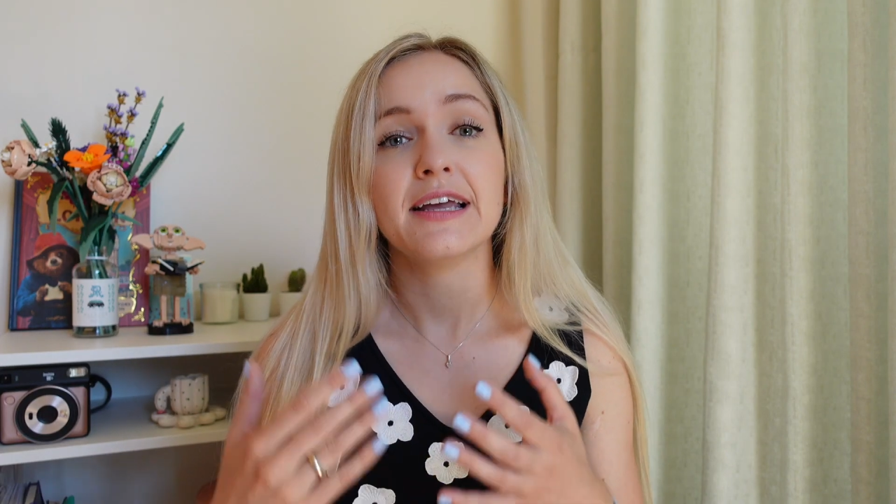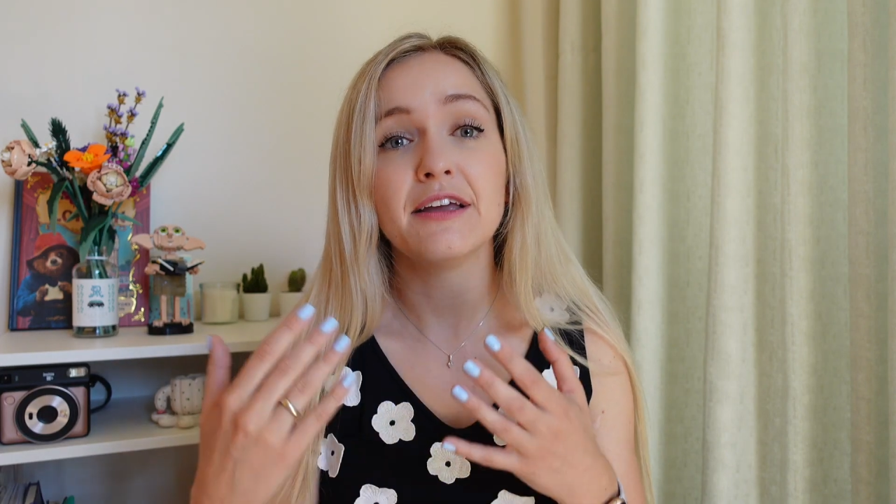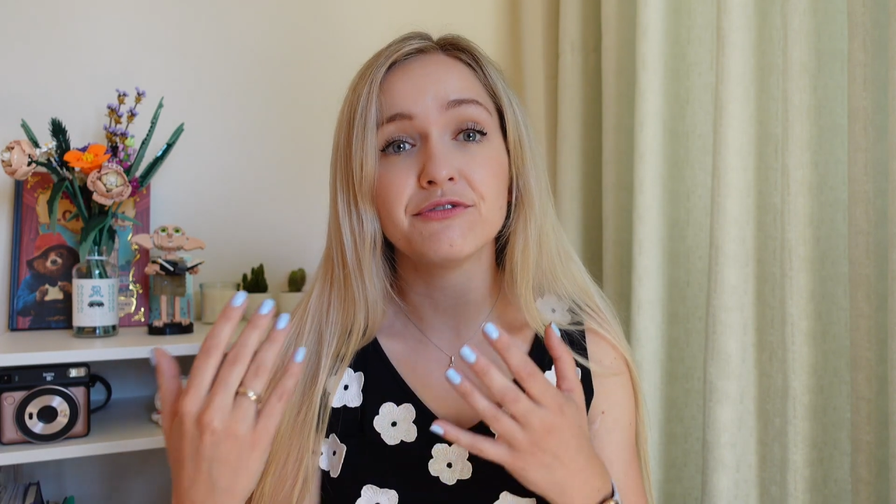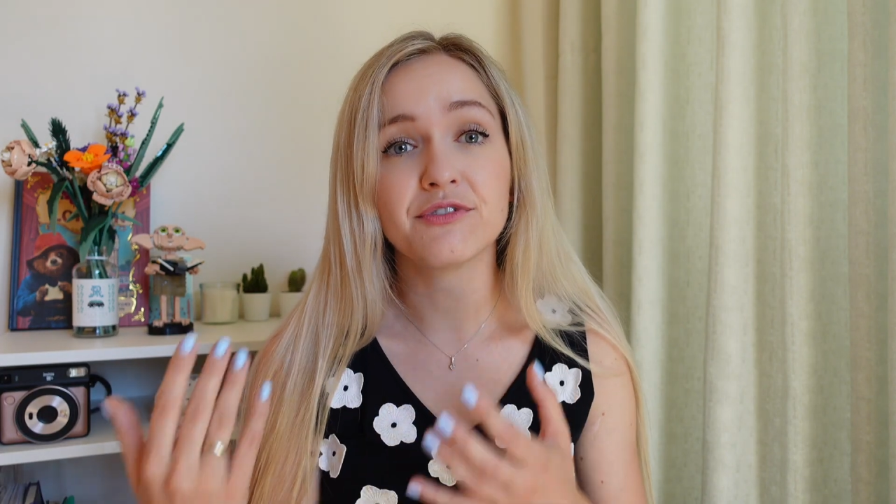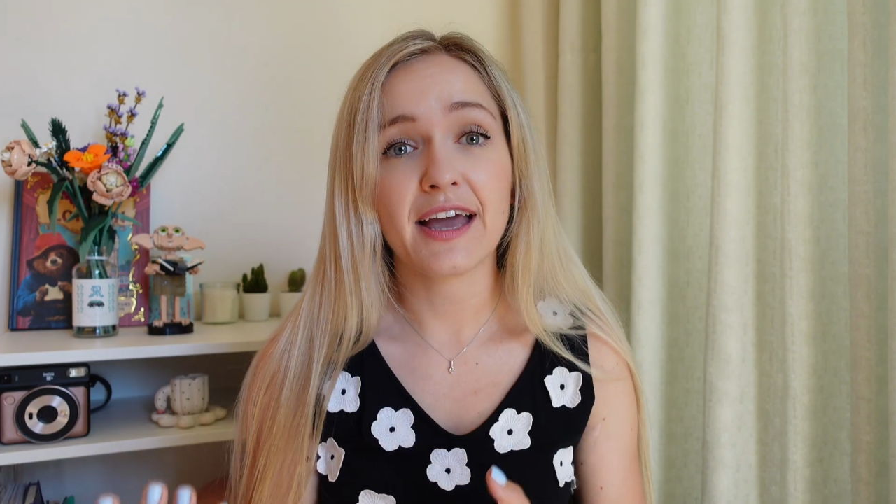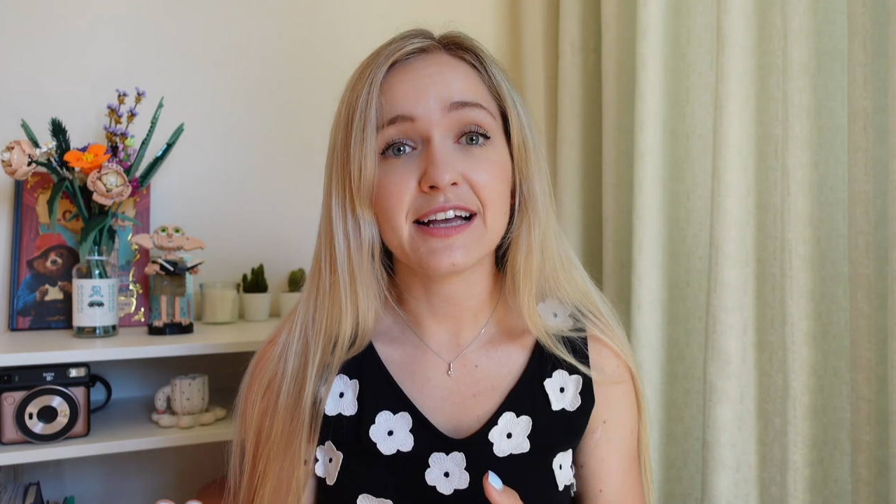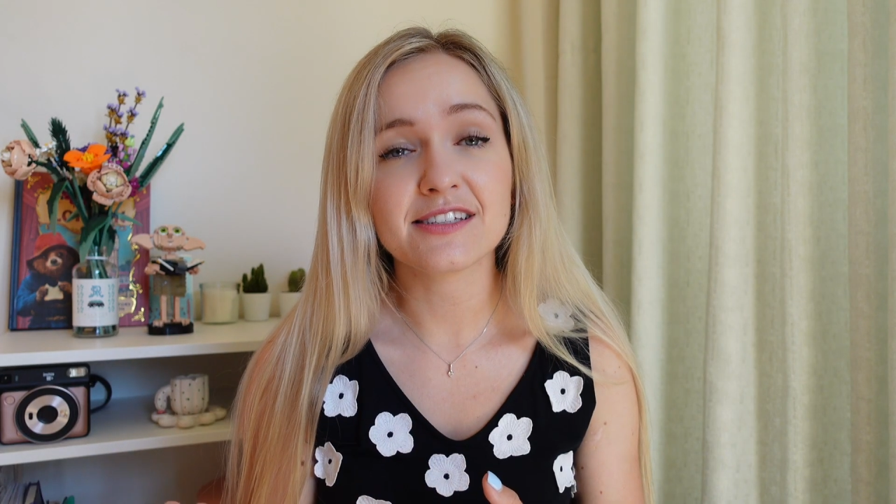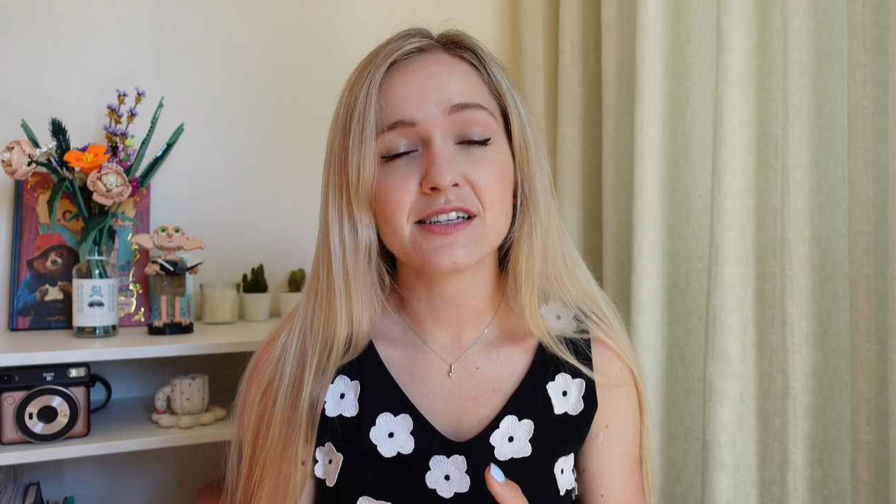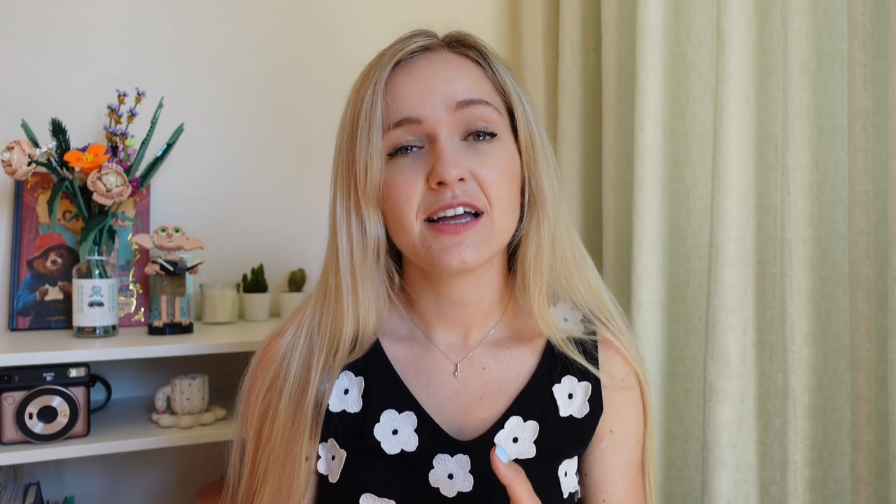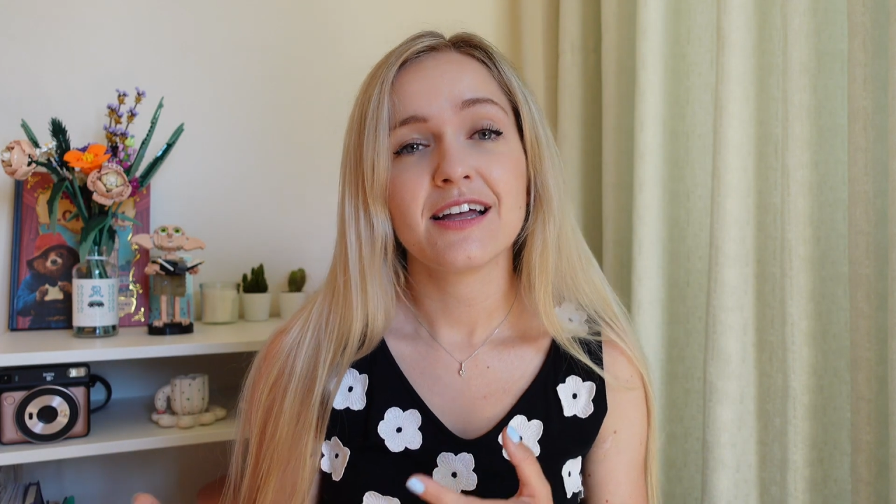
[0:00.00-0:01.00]
If
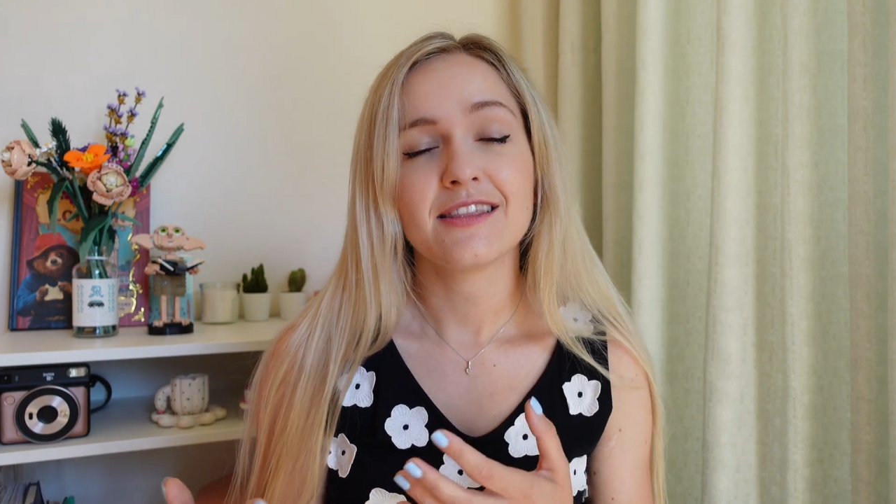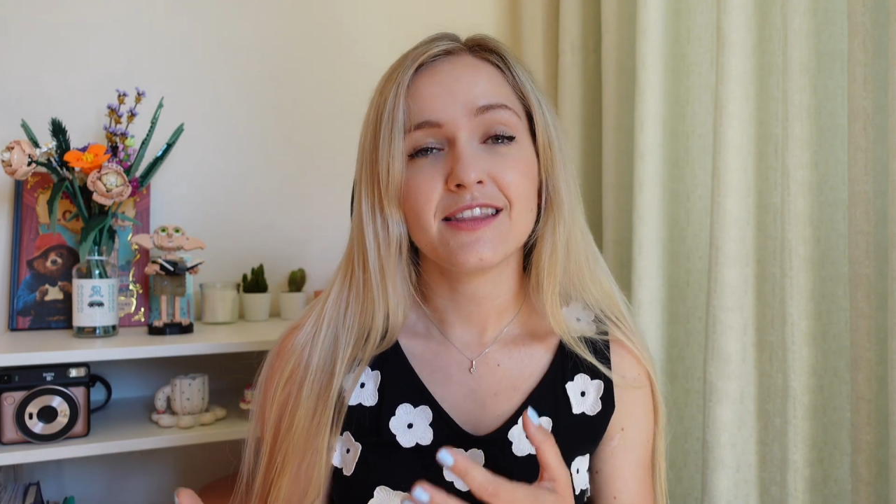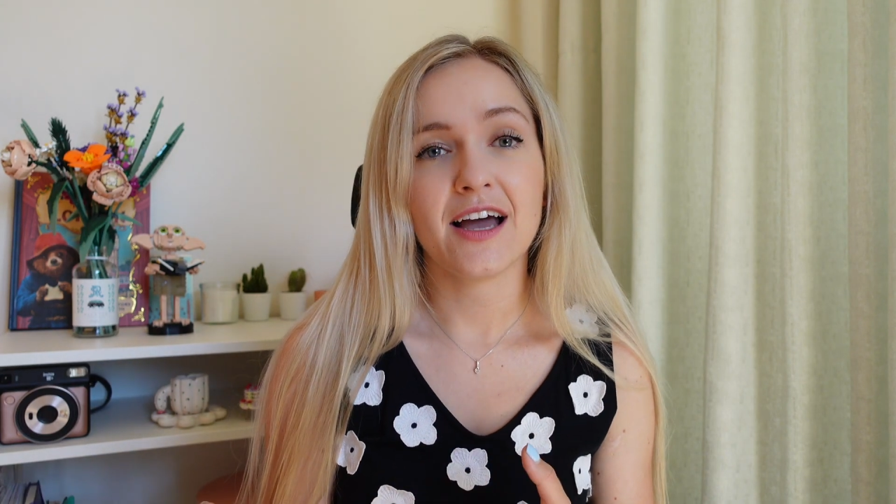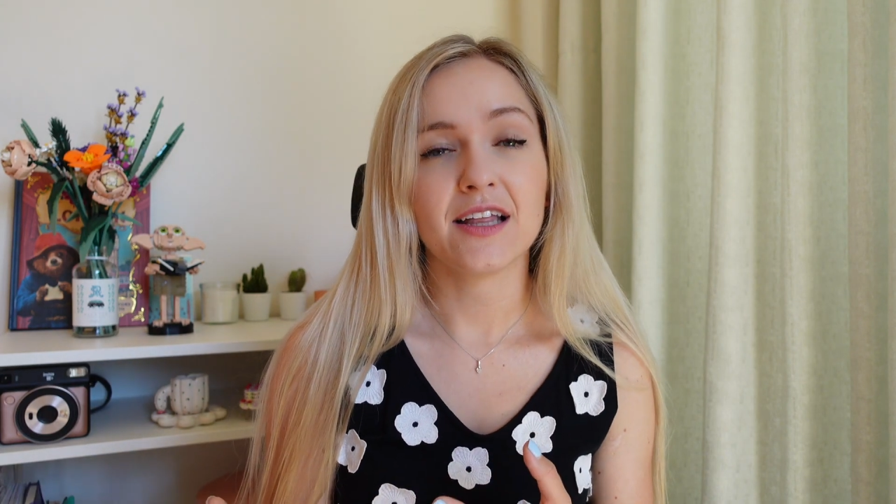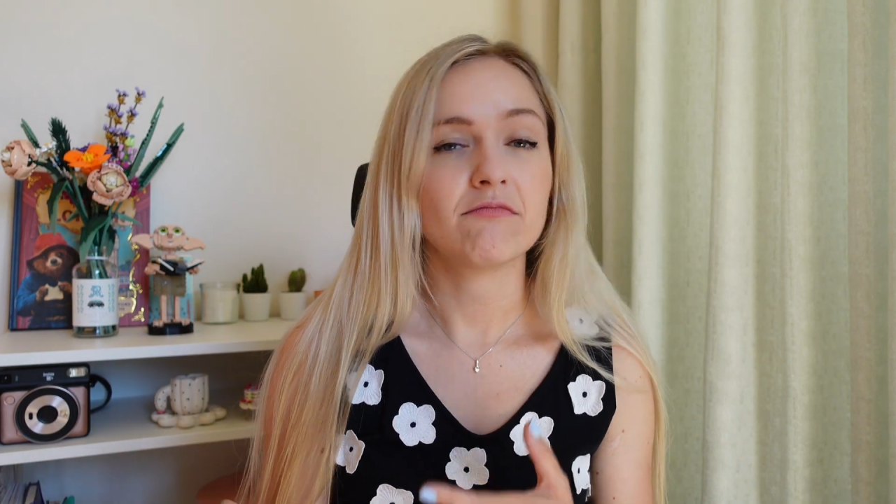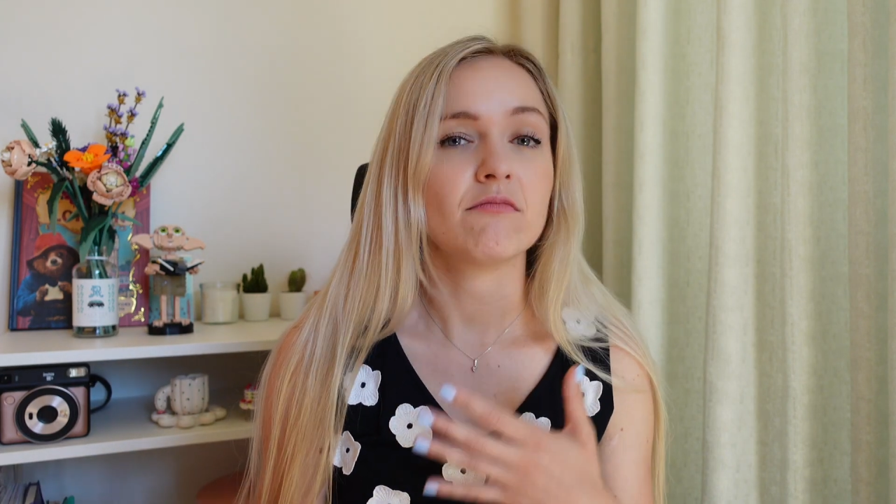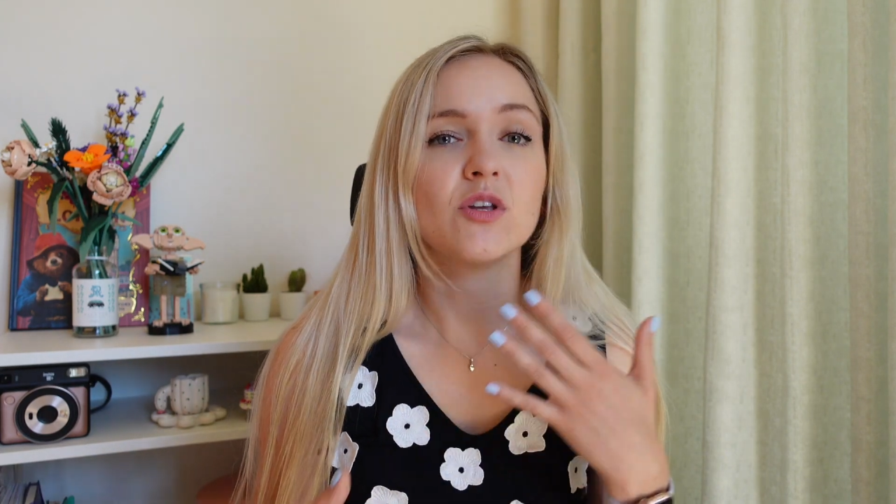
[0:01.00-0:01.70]
yes, then